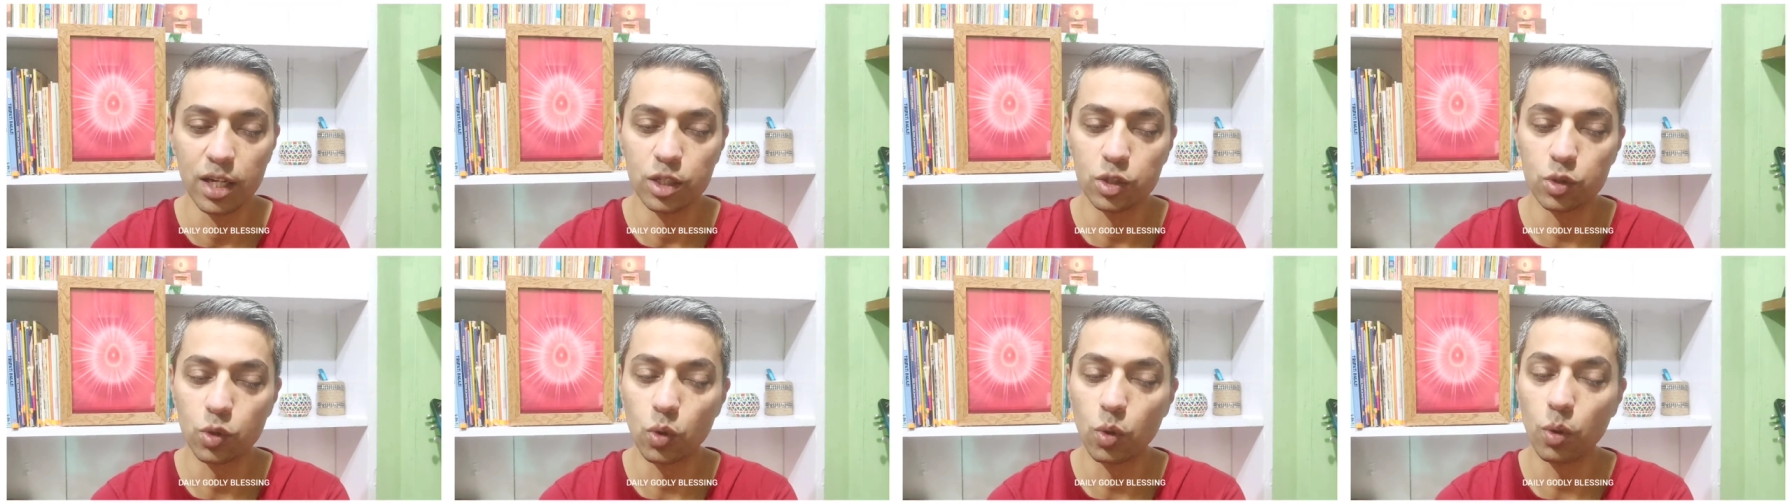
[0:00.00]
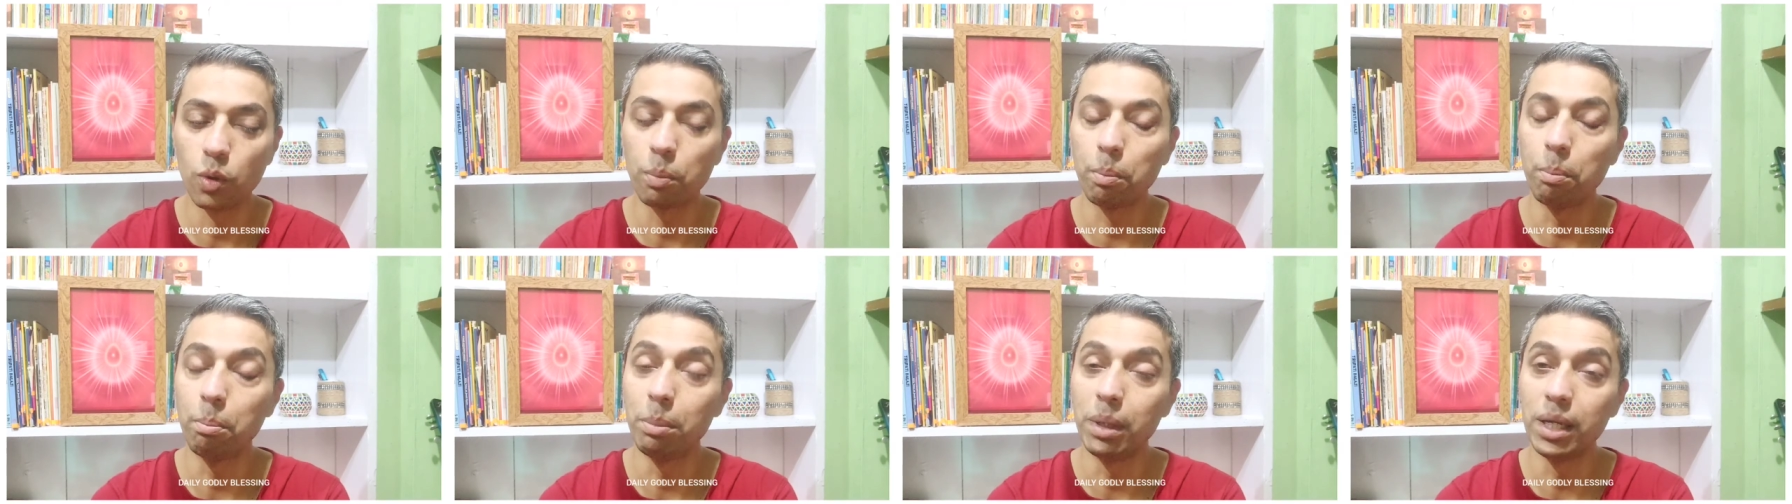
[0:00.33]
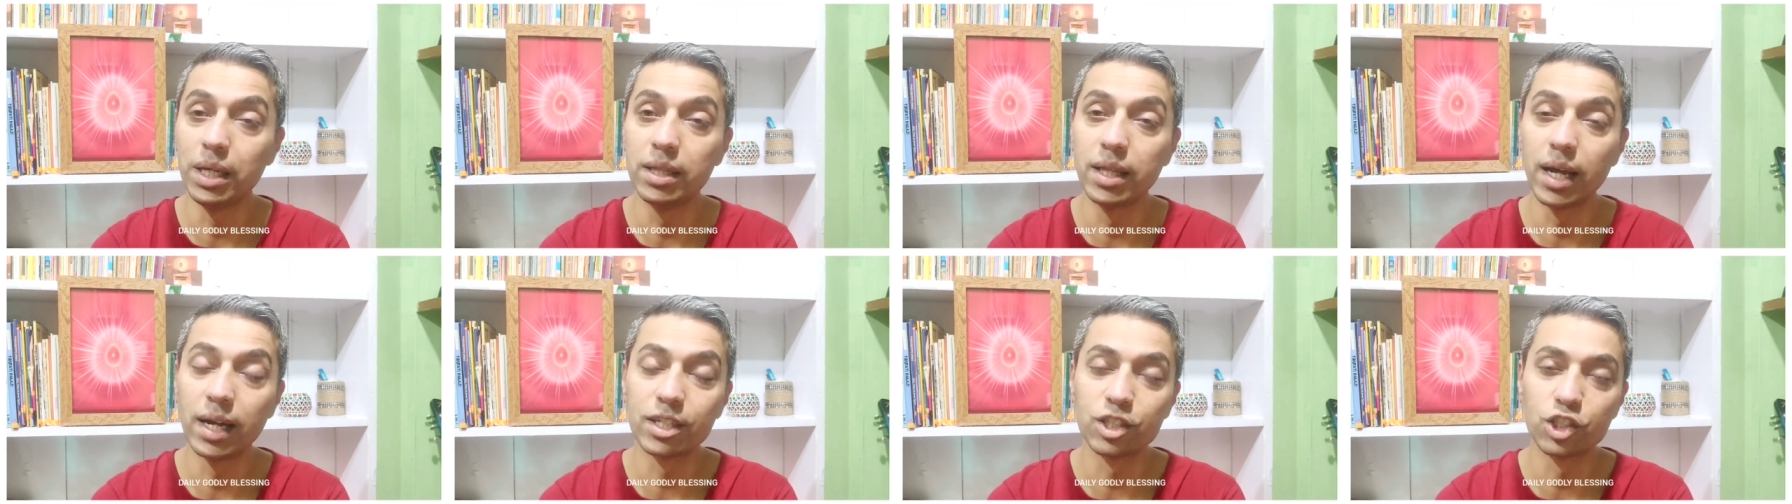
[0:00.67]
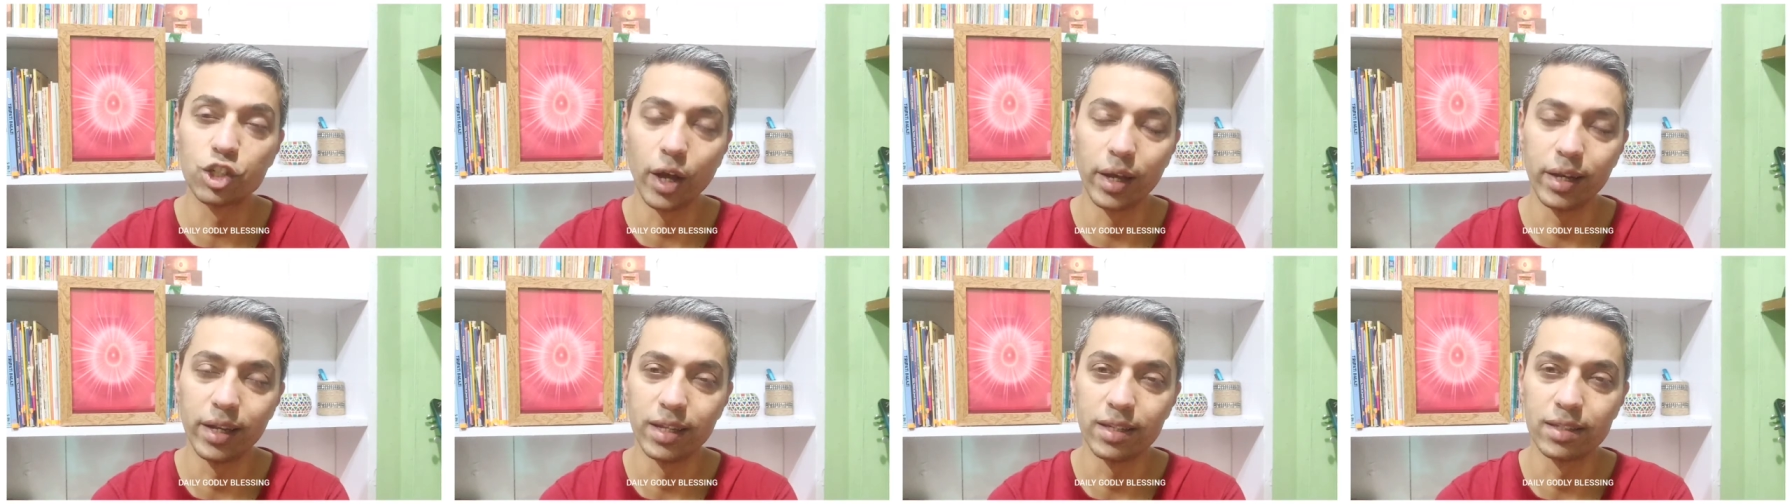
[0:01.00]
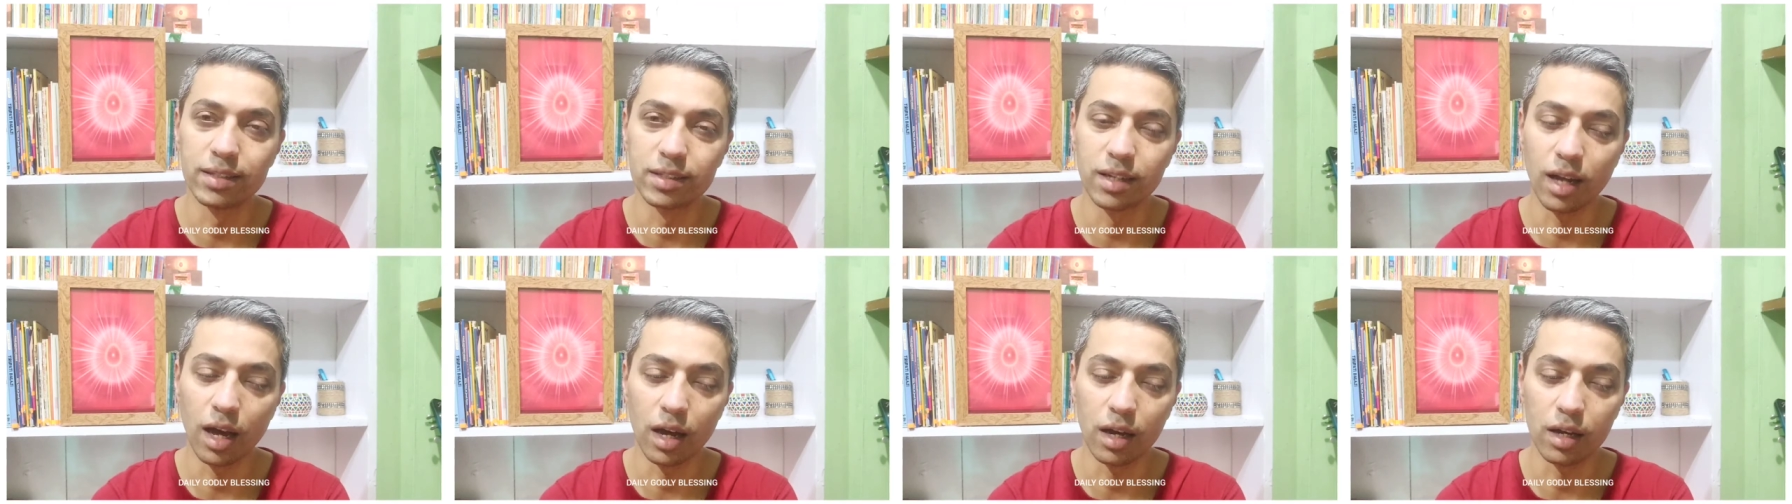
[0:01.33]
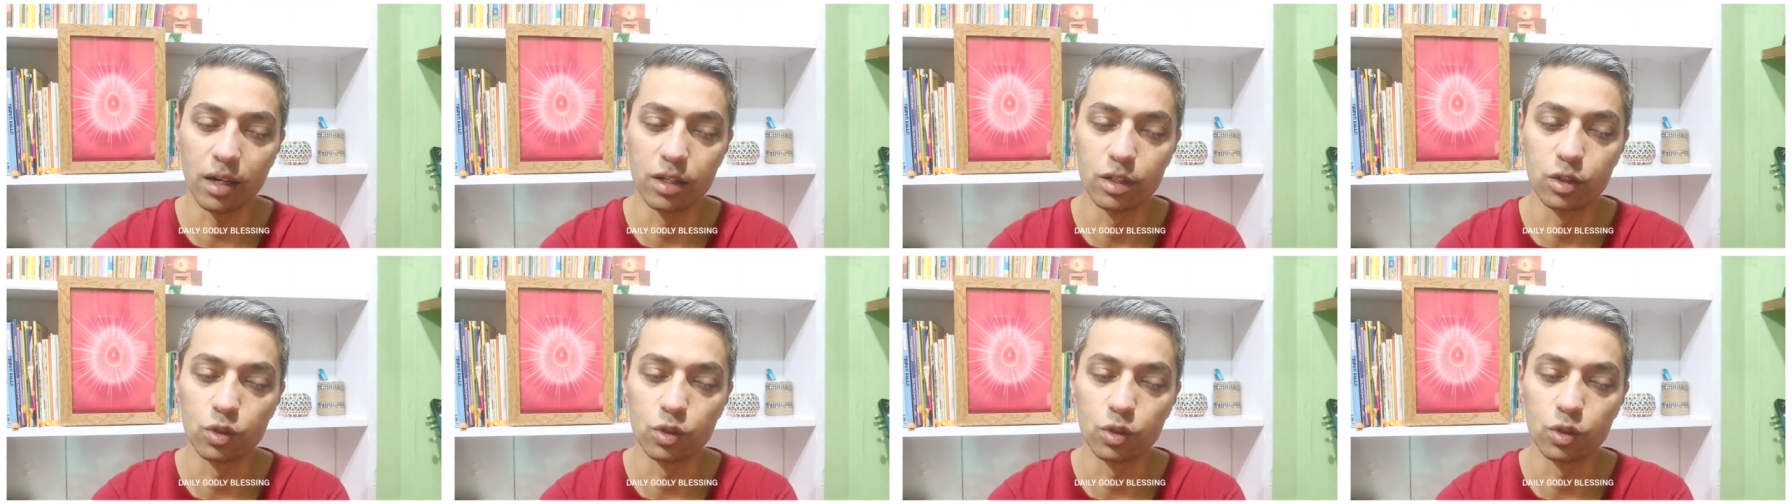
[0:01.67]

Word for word: So be that shining star.